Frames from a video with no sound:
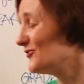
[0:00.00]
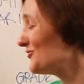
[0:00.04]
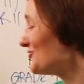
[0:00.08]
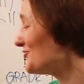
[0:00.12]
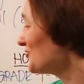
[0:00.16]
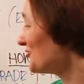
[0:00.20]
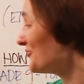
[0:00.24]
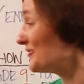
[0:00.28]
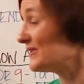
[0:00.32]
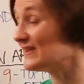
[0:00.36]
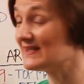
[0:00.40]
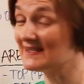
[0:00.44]
the
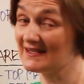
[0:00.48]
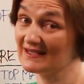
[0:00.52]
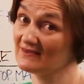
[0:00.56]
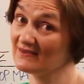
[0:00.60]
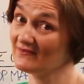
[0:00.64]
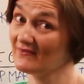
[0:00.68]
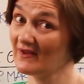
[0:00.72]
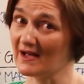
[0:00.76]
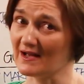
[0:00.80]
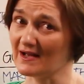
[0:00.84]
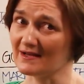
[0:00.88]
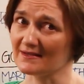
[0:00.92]
choice
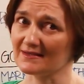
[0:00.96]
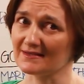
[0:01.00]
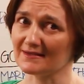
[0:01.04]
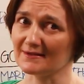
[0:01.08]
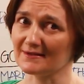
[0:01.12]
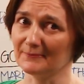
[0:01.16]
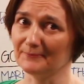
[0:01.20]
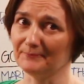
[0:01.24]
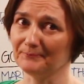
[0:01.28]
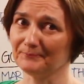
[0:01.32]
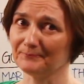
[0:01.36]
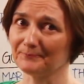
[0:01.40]
is
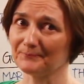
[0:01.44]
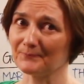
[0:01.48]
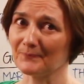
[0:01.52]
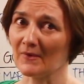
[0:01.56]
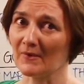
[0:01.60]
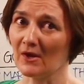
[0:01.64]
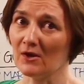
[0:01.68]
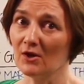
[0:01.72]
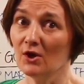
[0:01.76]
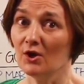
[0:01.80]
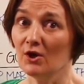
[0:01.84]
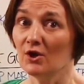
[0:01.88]
vast.
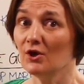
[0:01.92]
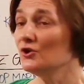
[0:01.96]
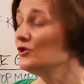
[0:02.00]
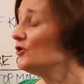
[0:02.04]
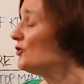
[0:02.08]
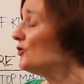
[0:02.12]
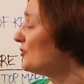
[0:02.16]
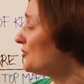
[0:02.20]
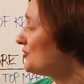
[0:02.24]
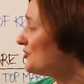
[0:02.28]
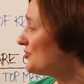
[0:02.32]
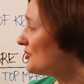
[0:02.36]

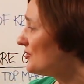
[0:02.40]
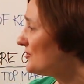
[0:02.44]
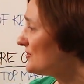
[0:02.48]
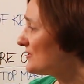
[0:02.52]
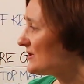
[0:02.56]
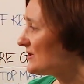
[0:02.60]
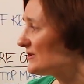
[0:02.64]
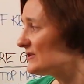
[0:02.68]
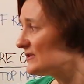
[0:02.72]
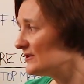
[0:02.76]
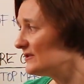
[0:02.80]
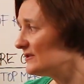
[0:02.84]
You can choose
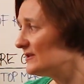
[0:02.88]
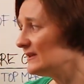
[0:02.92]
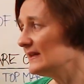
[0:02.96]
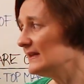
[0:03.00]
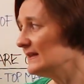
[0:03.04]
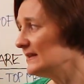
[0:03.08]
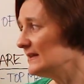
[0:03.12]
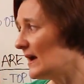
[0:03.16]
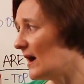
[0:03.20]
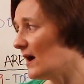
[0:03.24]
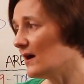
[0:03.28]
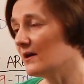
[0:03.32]
to
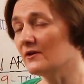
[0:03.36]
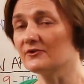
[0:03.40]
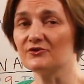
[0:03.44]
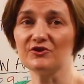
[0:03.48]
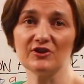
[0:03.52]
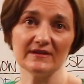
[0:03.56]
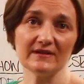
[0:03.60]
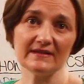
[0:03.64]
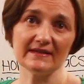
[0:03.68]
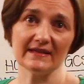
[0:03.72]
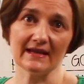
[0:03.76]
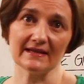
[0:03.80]
study
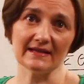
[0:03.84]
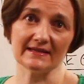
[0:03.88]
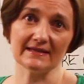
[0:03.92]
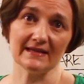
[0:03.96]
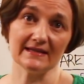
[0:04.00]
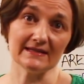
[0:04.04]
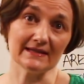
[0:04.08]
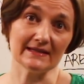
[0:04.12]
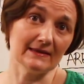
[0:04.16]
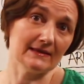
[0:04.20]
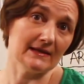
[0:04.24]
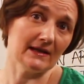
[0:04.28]

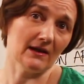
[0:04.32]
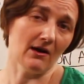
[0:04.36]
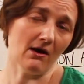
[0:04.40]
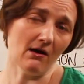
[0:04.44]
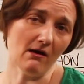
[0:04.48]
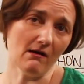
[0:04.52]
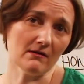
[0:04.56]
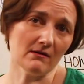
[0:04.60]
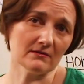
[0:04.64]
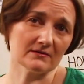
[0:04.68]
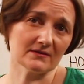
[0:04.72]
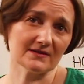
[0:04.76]
GCSEs in the
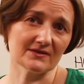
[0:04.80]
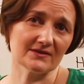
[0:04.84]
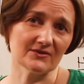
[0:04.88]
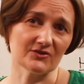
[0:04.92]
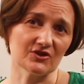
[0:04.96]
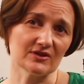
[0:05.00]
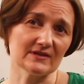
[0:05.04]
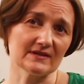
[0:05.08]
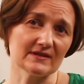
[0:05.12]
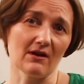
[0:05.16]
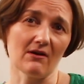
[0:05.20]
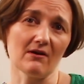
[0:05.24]
arts,
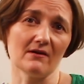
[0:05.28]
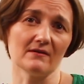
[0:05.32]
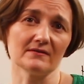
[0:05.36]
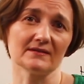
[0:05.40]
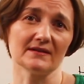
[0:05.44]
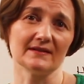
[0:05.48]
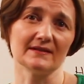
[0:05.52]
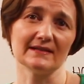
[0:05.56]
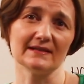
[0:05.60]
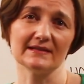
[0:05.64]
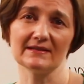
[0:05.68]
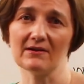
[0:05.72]
such as
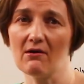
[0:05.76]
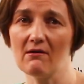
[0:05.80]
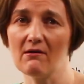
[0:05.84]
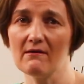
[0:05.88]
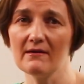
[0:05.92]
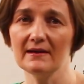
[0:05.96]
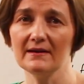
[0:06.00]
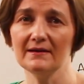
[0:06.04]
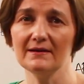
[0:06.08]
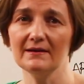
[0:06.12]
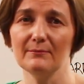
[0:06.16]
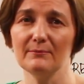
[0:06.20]
art and
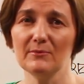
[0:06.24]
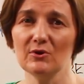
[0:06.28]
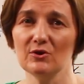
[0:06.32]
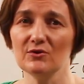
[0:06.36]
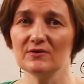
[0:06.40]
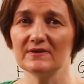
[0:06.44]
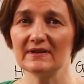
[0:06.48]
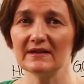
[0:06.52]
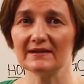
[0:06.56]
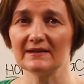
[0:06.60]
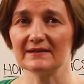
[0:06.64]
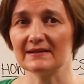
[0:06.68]
design,
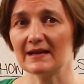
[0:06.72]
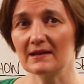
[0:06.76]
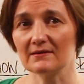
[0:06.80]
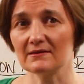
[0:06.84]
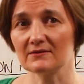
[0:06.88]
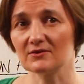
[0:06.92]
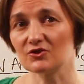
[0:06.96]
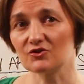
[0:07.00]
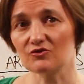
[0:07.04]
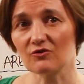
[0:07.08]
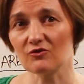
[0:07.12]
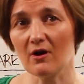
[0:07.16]
music,
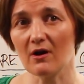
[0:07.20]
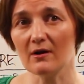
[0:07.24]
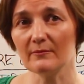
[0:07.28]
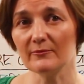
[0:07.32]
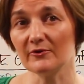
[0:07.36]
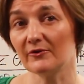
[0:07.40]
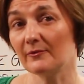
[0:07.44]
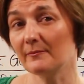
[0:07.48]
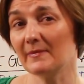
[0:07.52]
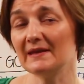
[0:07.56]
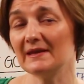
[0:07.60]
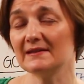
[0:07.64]
dance,
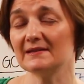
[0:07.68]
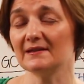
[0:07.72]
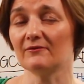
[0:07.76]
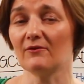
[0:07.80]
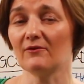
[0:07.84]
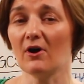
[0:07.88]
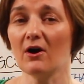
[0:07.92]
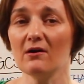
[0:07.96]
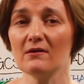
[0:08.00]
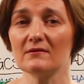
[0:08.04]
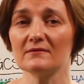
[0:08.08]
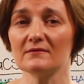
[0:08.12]
drama and media
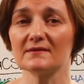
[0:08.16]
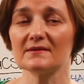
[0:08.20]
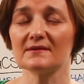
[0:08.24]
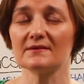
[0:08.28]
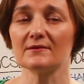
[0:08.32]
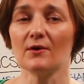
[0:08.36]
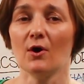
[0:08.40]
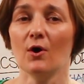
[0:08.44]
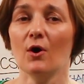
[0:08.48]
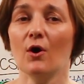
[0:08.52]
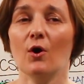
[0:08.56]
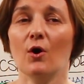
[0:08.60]

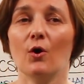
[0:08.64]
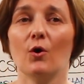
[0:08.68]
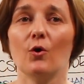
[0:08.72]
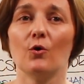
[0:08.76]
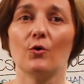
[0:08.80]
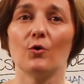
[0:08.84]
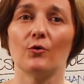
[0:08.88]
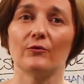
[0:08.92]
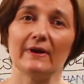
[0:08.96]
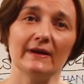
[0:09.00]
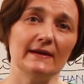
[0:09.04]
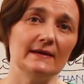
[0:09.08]
arts,
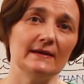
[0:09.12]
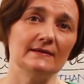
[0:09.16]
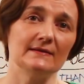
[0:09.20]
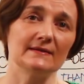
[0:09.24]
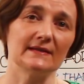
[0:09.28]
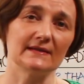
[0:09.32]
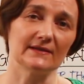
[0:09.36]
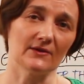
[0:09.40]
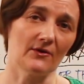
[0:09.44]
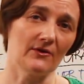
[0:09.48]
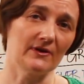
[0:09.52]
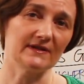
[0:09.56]
or in
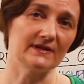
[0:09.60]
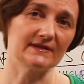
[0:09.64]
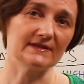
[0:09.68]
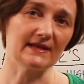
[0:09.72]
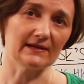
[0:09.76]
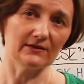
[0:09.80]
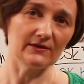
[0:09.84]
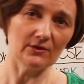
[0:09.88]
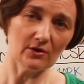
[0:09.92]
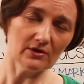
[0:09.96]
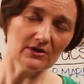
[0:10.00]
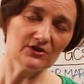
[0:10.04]
design and
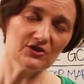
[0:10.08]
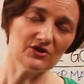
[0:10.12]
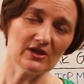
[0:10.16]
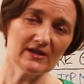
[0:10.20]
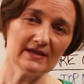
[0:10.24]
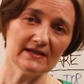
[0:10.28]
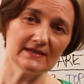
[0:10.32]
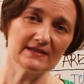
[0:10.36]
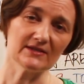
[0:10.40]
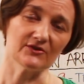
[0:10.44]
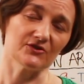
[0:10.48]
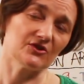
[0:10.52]

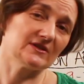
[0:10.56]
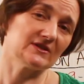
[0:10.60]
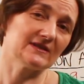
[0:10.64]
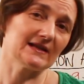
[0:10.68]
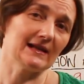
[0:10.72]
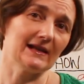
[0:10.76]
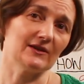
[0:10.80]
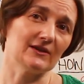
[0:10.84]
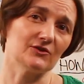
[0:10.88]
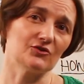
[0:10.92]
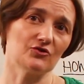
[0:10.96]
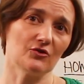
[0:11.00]
technology, such as
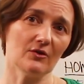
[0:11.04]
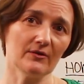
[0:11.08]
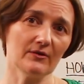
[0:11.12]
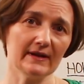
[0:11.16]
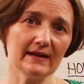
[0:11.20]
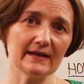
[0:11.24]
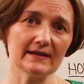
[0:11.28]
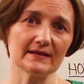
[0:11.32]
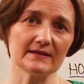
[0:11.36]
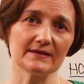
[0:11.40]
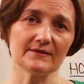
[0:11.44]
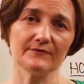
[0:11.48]

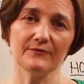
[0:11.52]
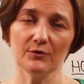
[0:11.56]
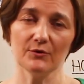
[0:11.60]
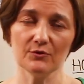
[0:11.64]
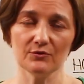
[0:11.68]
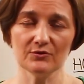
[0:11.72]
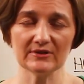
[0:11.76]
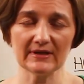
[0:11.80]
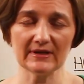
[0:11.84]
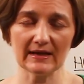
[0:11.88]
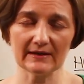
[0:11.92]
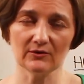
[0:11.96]
electronics,
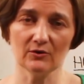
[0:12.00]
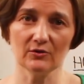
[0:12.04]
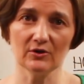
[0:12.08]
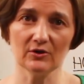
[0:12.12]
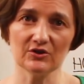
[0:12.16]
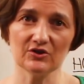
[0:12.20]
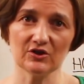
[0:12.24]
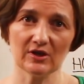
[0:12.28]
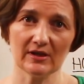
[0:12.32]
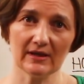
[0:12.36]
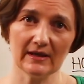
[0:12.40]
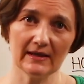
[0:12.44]
food
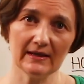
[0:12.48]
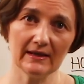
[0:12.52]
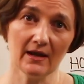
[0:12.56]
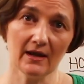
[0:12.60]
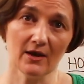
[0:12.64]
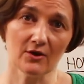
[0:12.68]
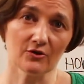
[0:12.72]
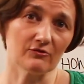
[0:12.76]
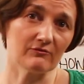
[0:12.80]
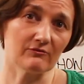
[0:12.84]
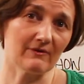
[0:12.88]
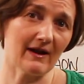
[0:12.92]
technology,
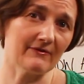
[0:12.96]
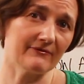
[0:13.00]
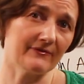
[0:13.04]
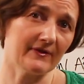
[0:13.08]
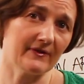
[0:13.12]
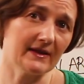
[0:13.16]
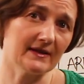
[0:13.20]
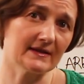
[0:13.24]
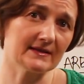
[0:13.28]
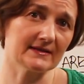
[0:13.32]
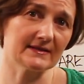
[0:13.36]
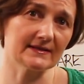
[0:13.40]

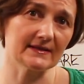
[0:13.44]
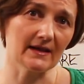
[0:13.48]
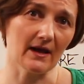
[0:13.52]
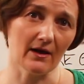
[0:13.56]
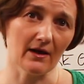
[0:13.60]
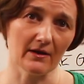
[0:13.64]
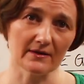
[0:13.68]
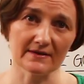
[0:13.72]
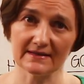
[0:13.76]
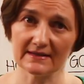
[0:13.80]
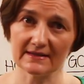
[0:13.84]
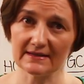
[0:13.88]
graphics,
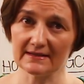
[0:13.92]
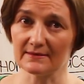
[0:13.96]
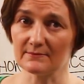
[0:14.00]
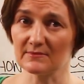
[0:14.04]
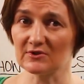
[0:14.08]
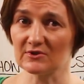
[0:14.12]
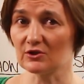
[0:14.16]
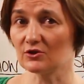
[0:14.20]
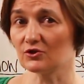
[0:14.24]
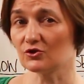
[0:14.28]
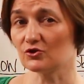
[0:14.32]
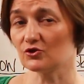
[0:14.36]

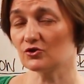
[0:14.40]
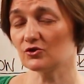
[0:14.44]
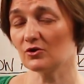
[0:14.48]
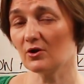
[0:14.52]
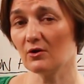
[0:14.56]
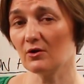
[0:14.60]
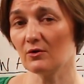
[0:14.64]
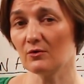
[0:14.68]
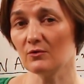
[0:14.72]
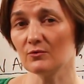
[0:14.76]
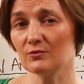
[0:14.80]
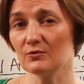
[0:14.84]
systems and
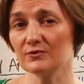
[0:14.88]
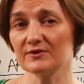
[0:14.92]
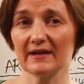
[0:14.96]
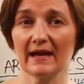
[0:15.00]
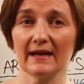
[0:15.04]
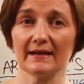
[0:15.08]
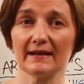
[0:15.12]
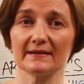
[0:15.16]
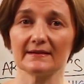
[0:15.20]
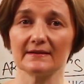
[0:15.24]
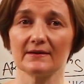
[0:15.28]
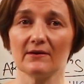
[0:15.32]
control,
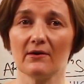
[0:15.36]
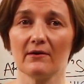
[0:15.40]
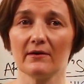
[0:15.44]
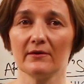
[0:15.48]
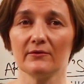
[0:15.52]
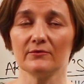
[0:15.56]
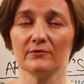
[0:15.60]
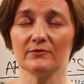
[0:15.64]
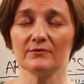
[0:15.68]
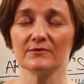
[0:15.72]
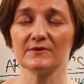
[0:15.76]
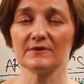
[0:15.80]

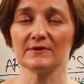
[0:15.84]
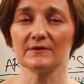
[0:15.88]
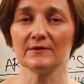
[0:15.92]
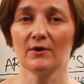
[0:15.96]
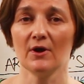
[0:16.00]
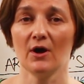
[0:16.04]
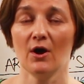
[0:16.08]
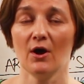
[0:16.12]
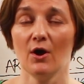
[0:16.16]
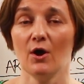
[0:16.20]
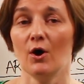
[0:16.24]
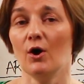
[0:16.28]
textiles,
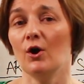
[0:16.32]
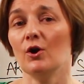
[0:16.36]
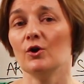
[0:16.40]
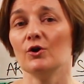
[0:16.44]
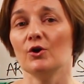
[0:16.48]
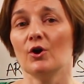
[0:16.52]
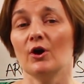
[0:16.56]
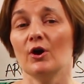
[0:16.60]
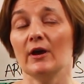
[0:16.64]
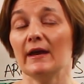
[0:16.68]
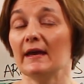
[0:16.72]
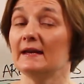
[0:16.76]

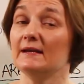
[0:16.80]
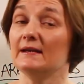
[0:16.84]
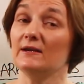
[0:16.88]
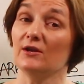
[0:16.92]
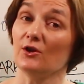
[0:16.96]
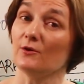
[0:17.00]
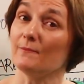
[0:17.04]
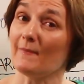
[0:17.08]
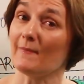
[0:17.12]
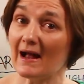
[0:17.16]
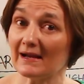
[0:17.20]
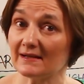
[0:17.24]
in
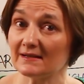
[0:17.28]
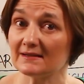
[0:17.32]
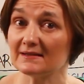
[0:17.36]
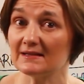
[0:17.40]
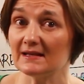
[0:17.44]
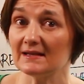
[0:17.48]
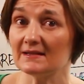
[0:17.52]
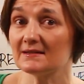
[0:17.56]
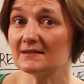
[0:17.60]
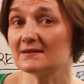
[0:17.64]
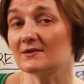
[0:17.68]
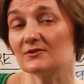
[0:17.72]

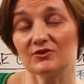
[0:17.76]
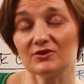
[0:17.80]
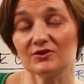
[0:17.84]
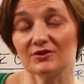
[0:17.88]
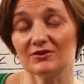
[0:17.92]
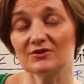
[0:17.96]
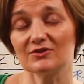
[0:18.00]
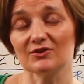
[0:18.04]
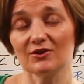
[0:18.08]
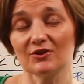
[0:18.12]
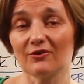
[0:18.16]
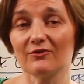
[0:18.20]
humanities, such
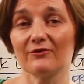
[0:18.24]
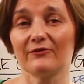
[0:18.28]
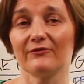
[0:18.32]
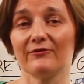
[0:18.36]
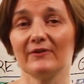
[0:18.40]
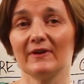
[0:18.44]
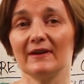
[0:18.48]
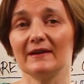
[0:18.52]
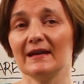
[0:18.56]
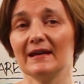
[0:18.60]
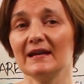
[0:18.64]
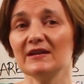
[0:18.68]
as
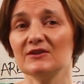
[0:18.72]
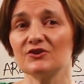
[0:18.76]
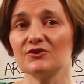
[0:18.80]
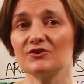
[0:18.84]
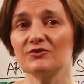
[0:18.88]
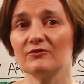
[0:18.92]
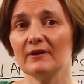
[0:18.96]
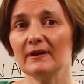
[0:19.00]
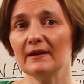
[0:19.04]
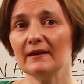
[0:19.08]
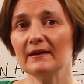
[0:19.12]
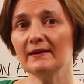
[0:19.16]
geography and
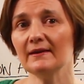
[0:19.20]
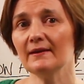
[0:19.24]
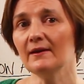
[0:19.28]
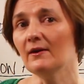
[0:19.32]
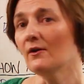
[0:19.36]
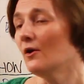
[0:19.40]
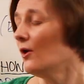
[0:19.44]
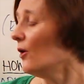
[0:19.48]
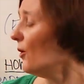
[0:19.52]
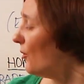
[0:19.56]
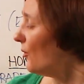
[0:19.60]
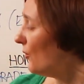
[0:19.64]
history,
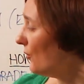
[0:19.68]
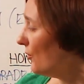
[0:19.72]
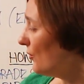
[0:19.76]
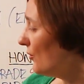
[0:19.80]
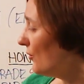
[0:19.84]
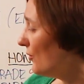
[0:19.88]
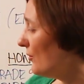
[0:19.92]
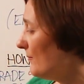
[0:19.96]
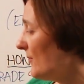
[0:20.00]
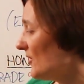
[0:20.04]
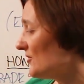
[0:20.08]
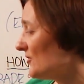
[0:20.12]

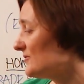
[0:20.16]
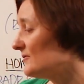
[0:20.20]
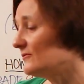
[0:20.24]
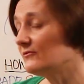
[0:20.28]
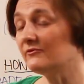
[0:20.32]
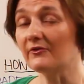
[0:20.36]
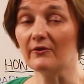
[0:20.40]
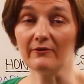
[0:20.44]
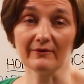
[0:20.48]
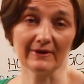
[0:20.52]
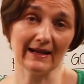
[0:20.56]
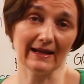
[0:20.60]
or modern
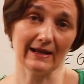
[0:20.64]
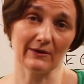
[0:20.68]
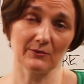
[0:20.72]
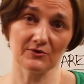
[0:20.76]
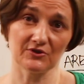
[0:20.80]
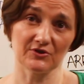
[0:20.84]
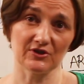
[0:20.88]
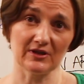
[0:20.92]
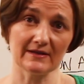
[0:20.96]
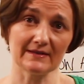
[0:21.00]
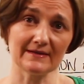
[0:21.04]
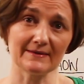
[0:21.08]
foreign
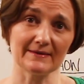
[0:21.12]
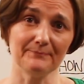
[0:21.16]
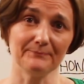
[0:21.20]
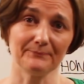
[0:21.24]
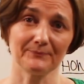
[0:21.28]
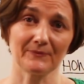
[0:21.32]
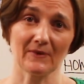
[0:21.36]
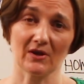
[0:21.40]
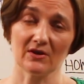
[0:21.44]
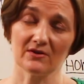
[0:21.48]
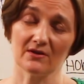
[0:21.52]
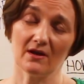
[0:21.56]
languages,
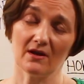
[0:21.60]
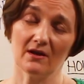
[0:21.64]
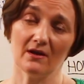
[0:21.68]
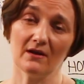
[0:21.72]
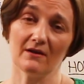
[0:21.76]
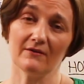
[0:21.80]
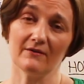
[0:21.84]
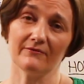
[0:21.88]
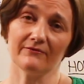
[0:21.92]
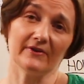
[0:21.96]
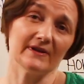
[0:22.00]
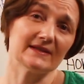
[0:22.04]

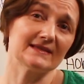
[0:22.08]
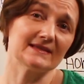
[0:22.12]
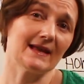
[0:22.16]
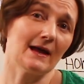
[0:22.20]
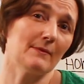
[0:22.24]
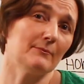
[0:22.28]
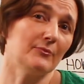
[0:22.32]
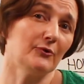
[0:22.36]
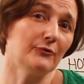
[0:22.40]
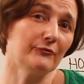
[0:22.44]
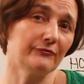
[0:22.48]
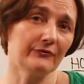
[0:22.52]
for
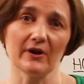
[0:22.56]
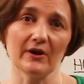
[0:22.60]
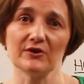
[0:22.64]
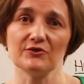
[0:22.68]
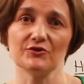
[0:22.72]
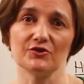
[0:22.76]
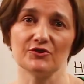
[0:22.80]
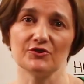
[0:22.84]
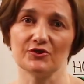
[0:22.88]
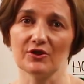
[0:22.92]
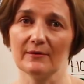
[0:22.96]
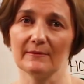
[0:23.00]
example,
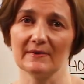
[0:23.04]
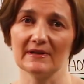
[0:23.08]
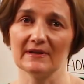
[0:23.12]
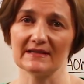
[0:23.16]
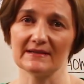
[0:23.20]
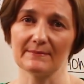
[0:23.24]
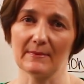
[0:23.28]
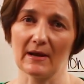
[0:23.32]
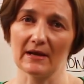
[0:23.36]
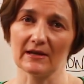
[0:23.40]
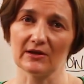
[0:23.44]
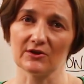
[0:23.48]
French, German
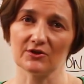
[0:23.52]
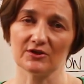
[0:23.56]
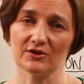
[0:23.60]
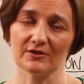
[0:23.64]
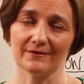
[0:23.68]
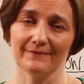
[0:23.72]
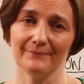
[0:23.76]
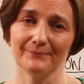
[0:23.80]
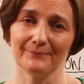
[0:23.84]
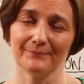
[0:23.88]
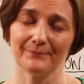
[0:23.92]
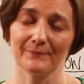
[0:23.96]
and Spanish.